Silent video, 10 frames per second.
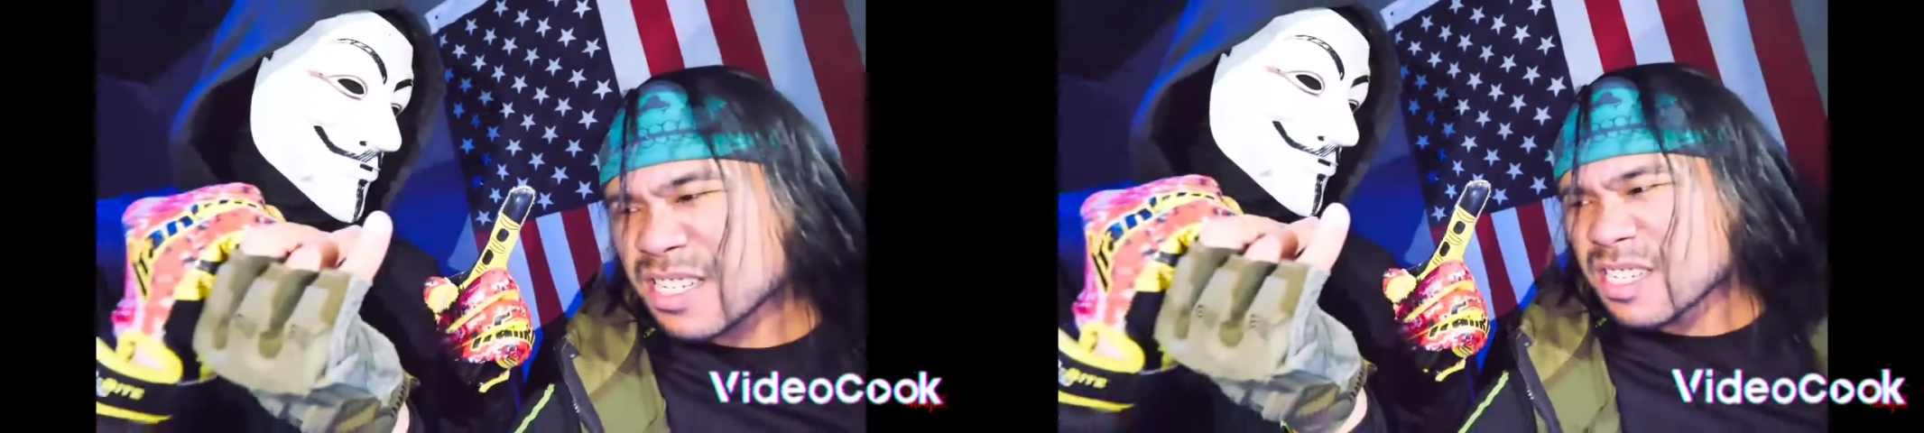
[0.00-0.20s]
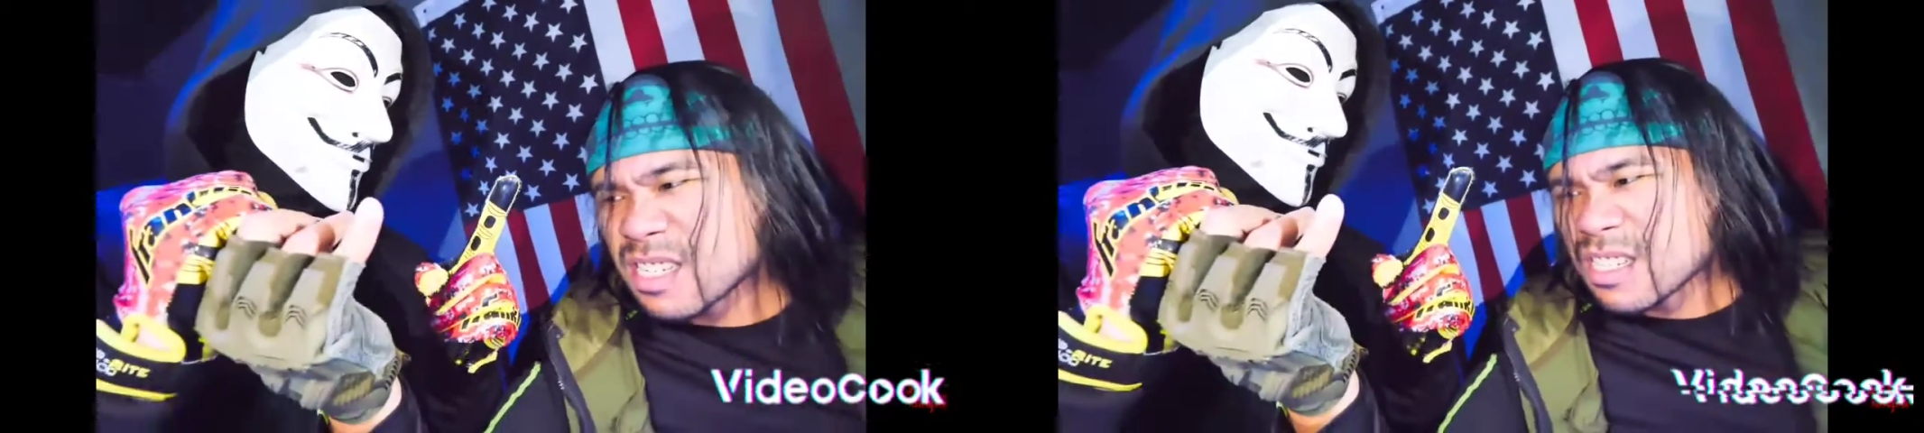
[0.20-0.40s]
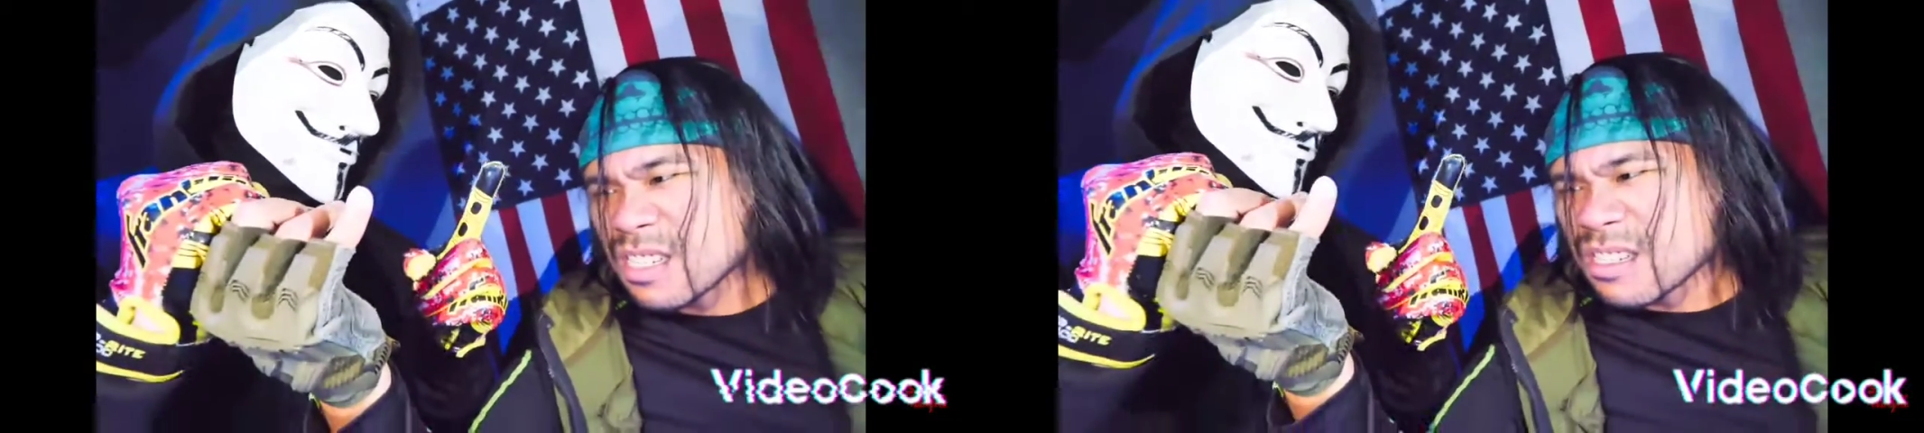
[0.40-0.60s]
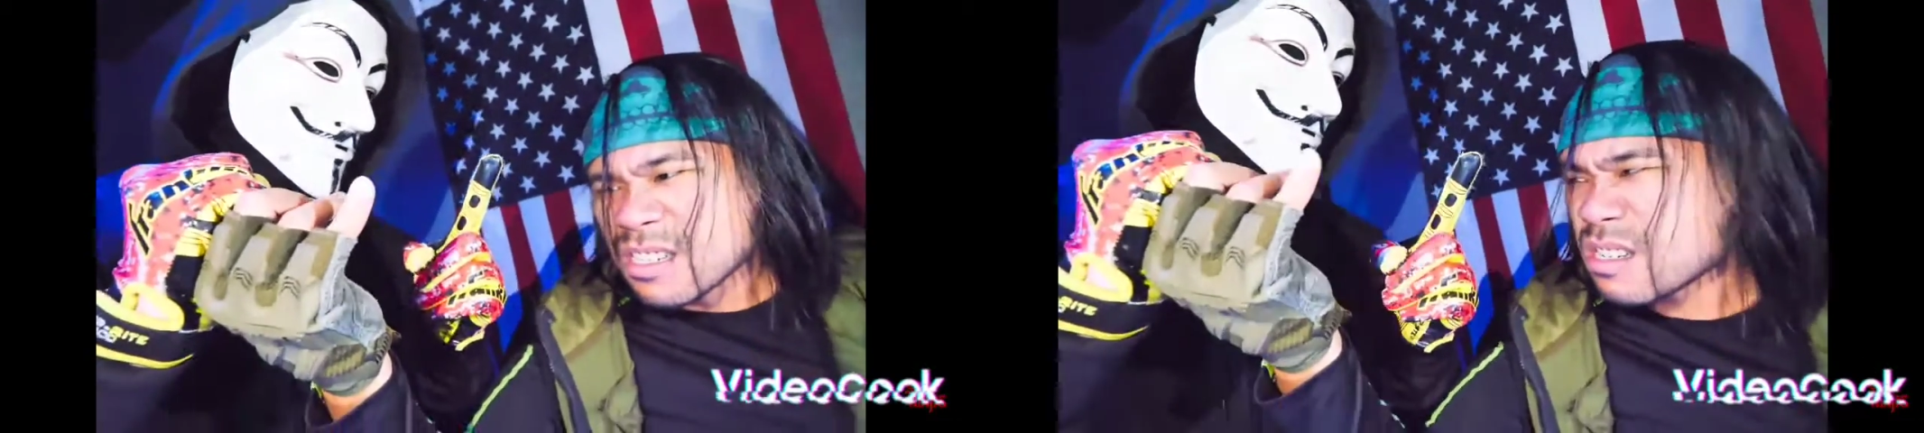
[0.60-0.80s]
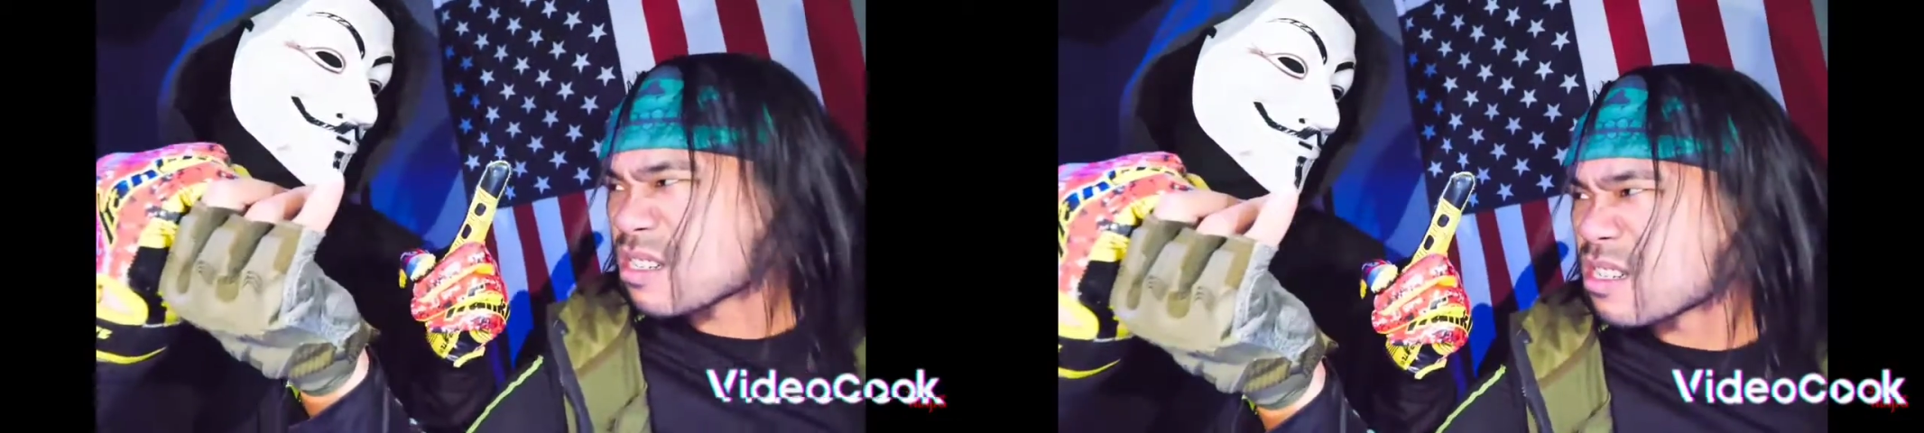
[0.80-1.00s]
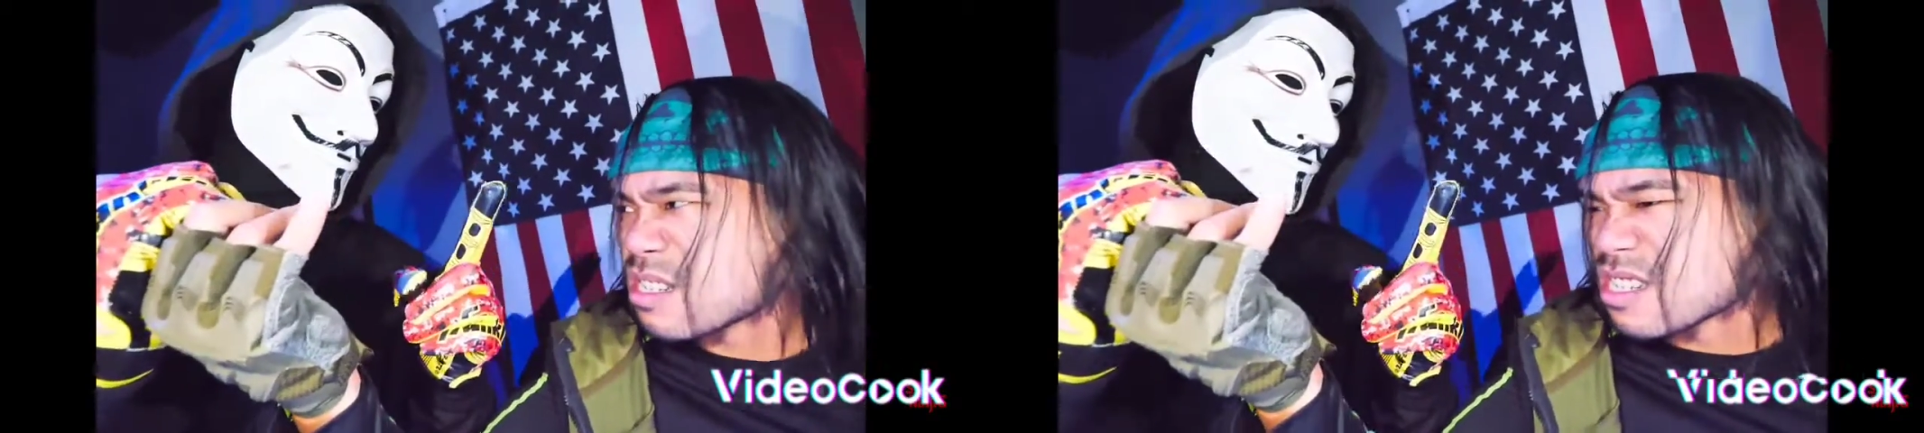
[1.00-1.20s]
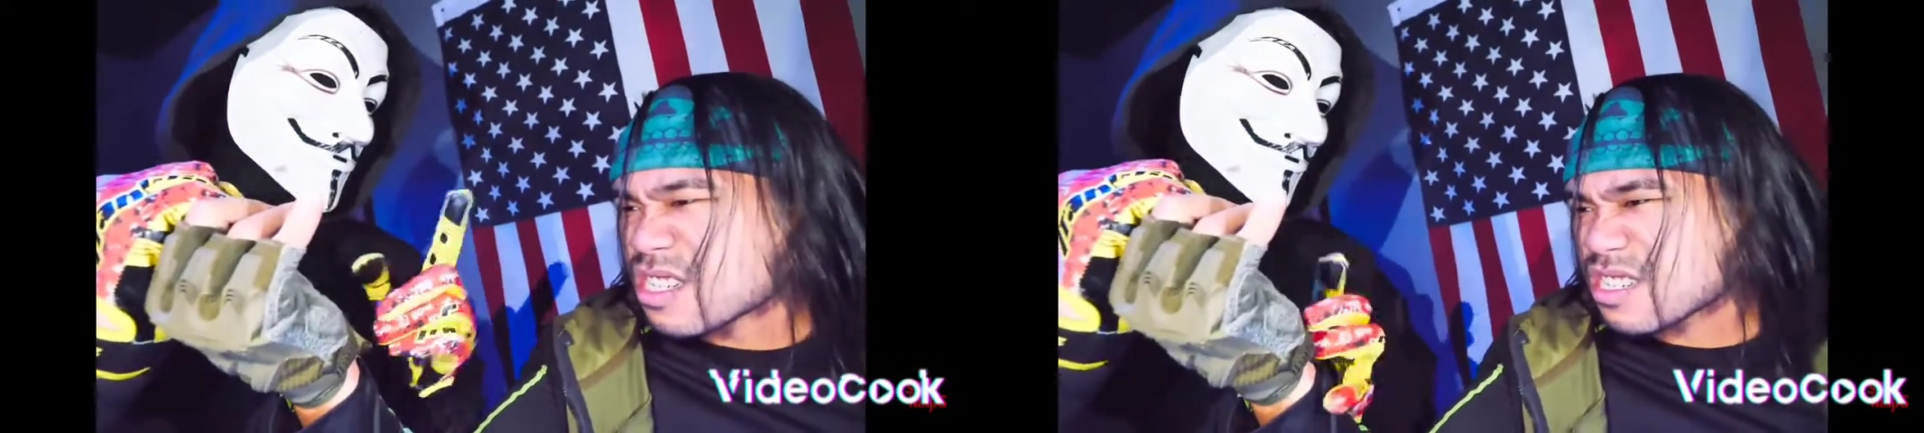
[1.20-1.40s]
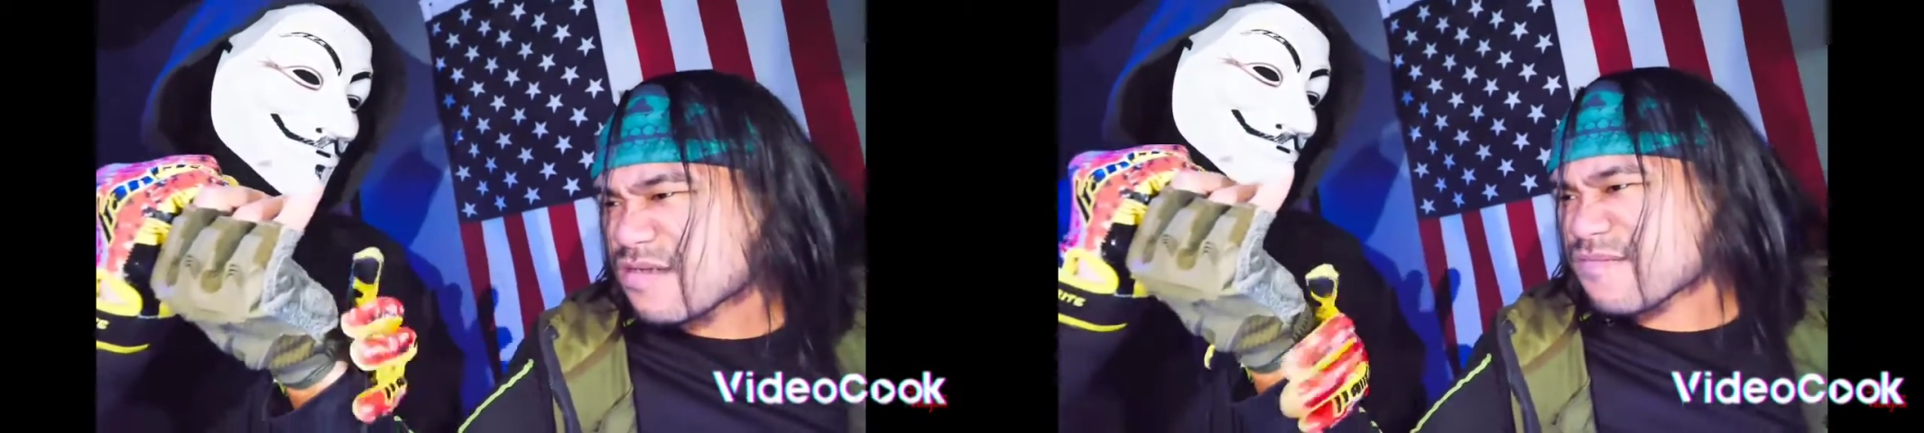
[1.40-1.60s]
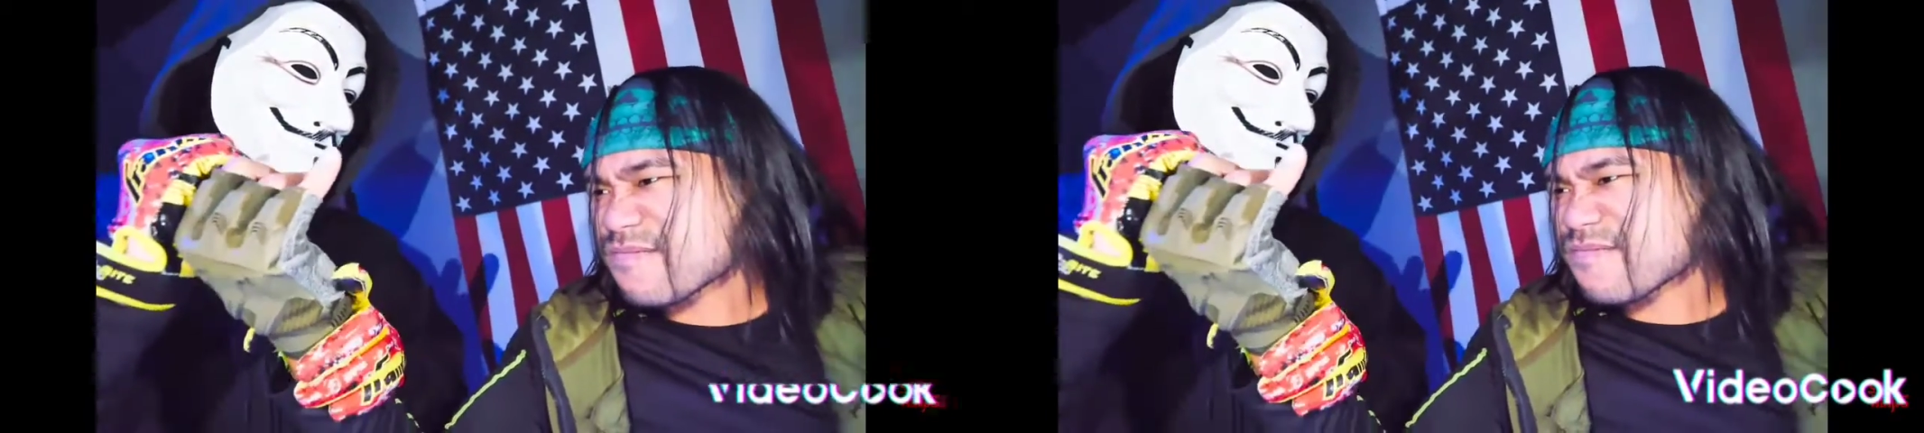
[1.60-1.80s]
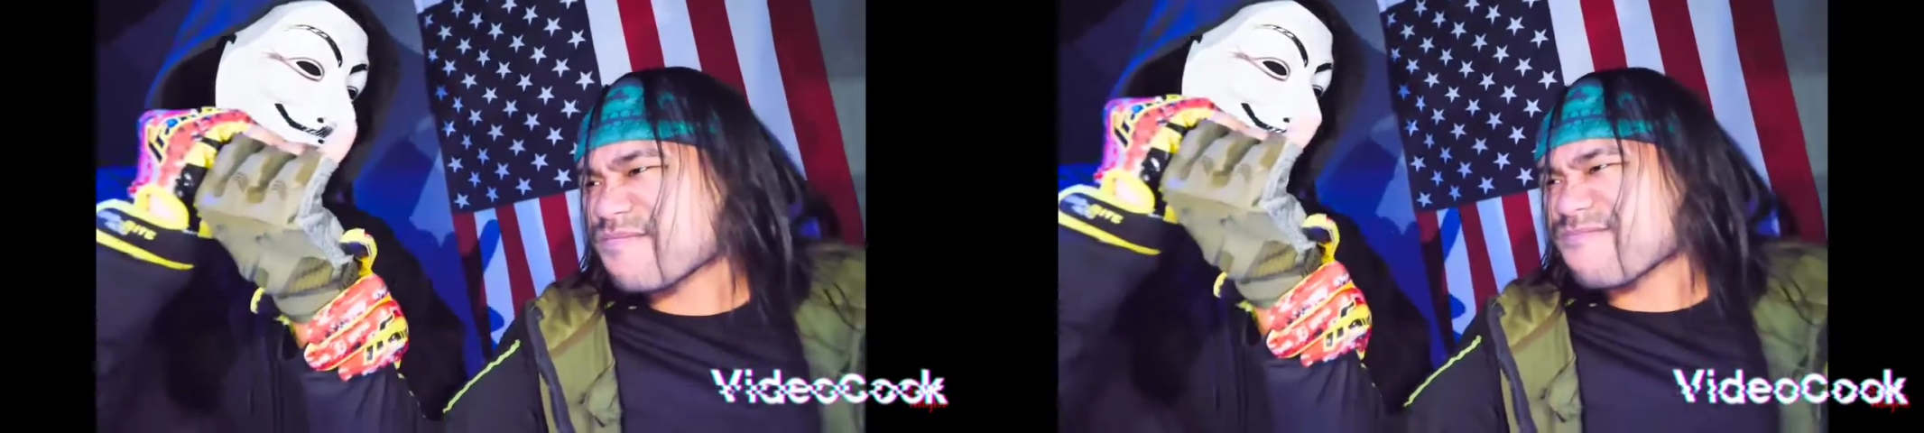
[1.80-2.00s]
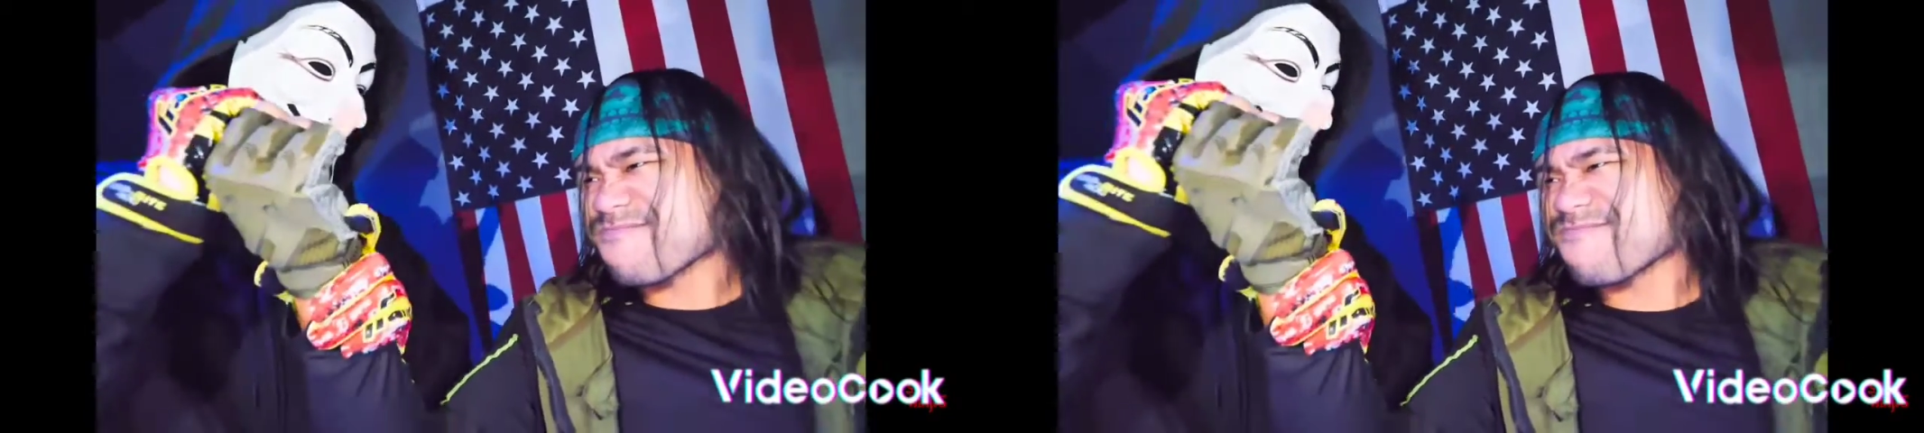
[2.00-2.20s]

Work with the spy ninjas or suffer